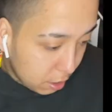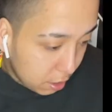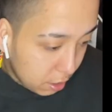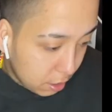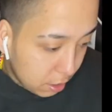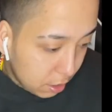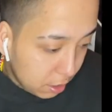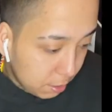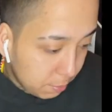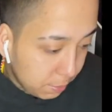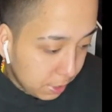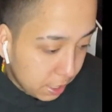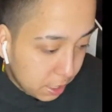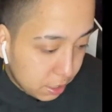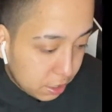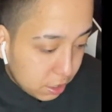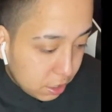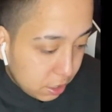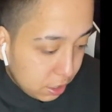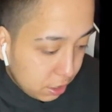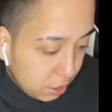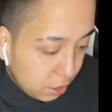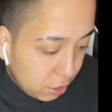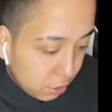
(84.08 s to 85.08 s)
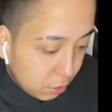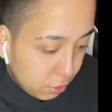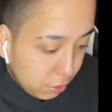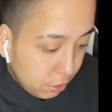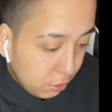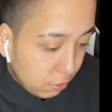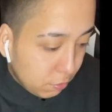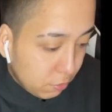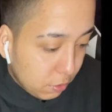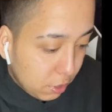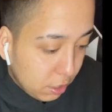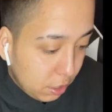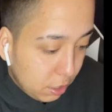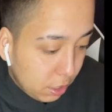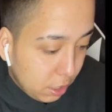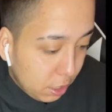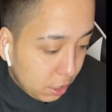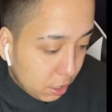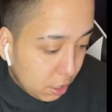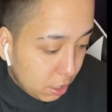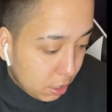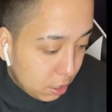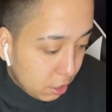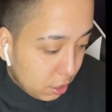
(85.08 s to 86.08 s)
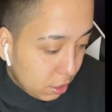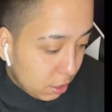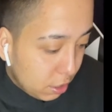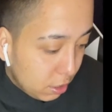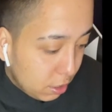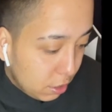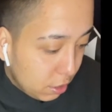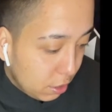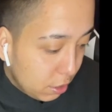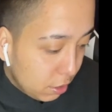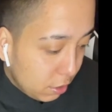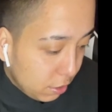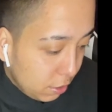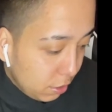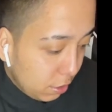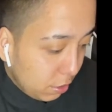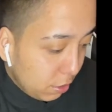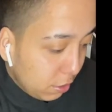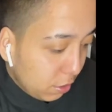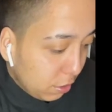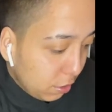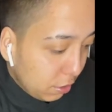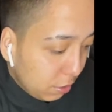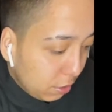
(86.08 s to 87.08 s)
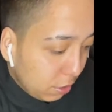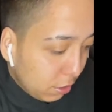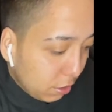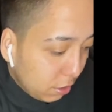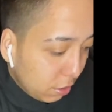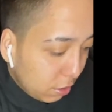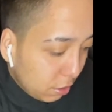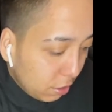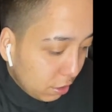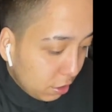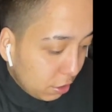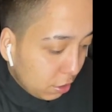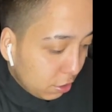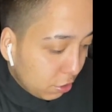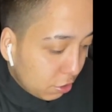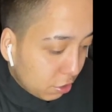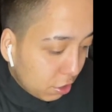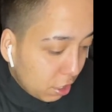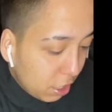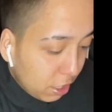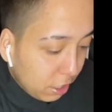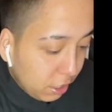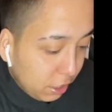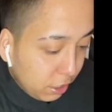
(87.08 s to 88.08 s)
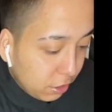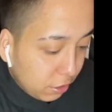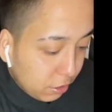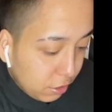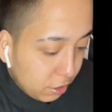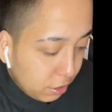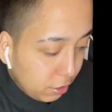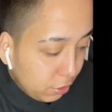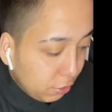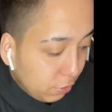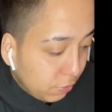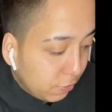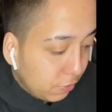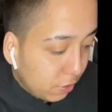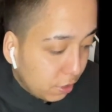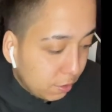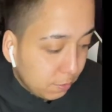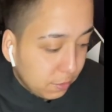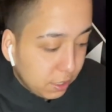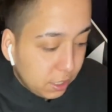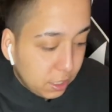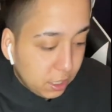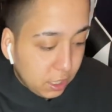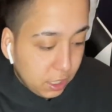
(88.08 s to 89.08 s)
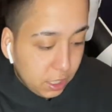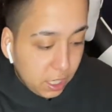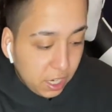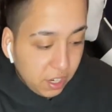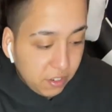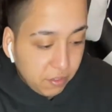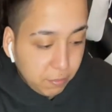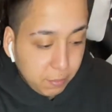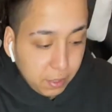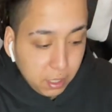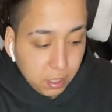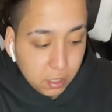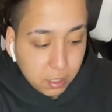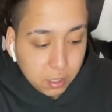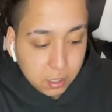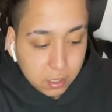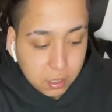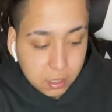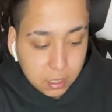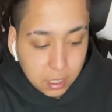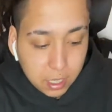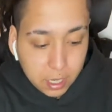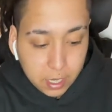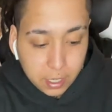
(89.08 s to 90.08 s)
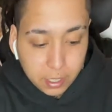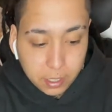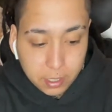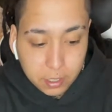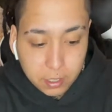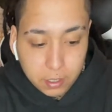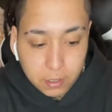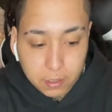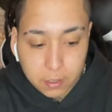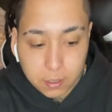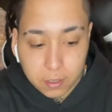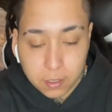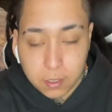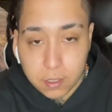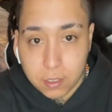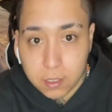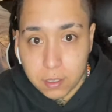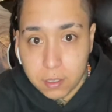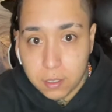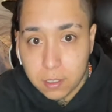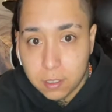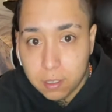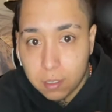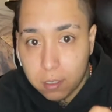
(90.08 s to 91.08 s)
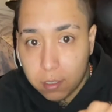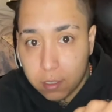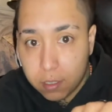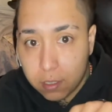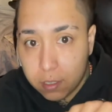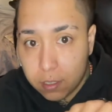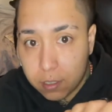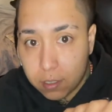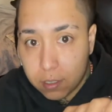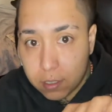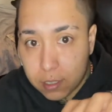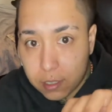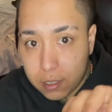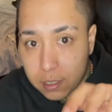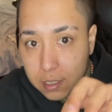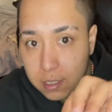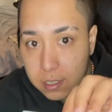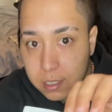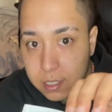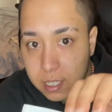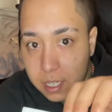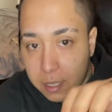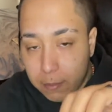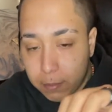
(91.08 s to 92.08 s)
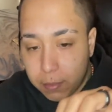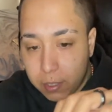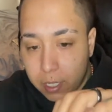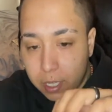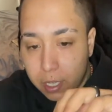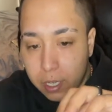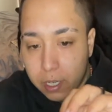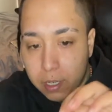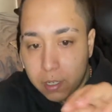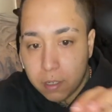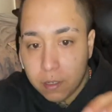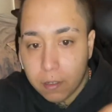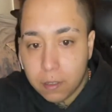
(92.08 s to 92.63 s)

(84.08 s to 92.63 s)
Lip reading: Let me actually show you what the drawing needle the new pharmacy gave me looks like. It's the same thing.